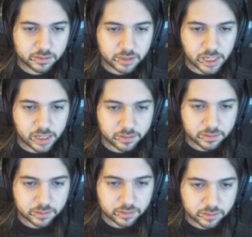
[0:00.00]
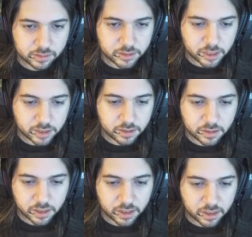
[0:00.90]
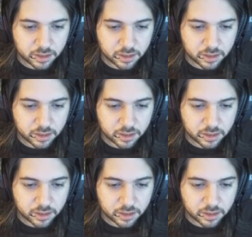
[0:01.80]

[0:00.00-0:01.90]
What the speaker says: yeah, I hate